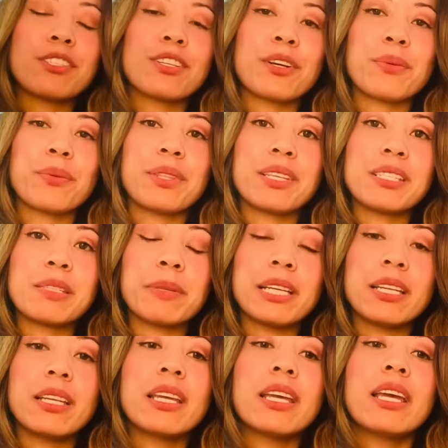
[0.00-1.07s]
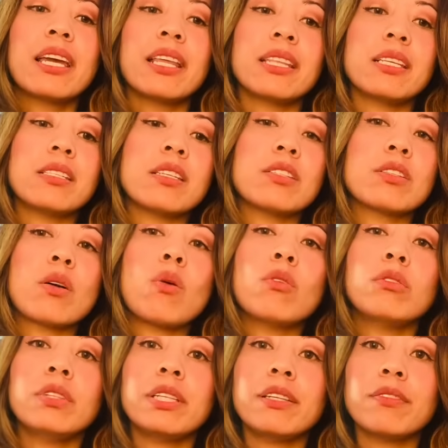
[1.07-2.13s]
start with a split. This is
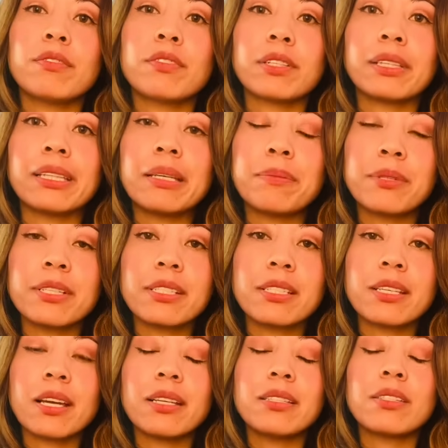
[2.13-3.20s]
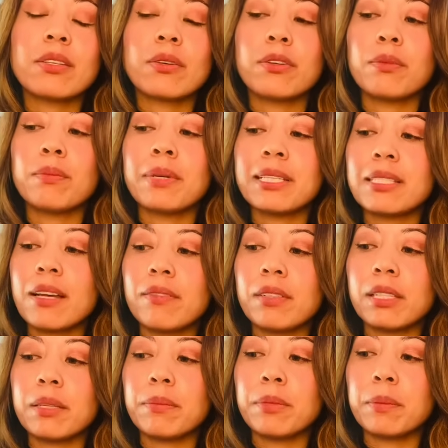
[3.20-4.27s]
only for Libra signs, so you must have
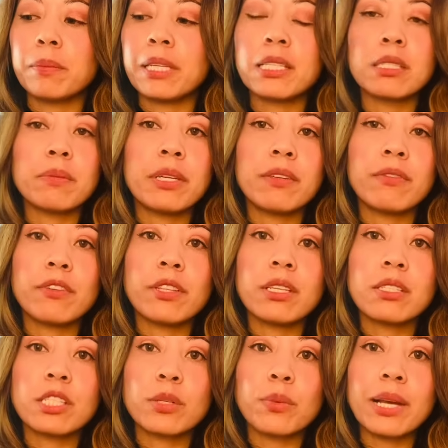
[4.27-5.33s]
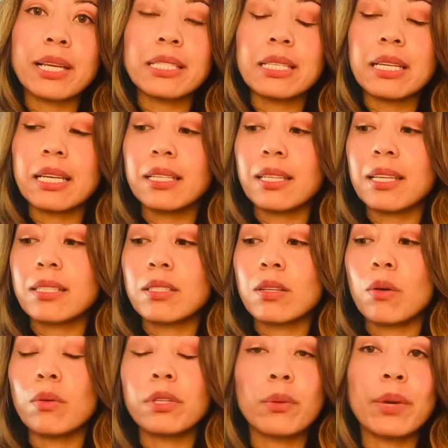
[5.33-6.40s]
a Libra placement for this to resonate. That's
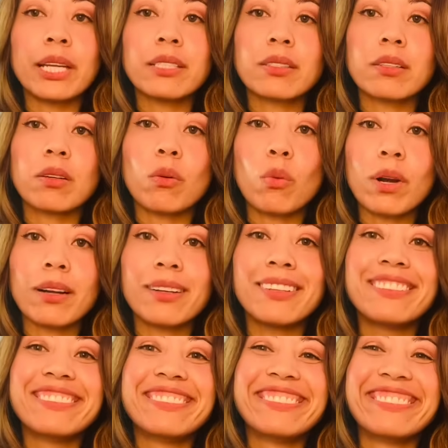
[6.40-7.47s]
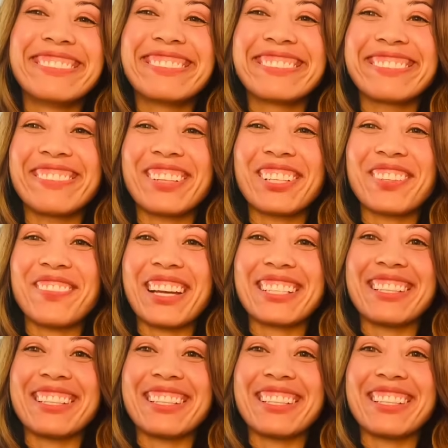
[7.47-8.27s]
the only way it's going to work. Welcome back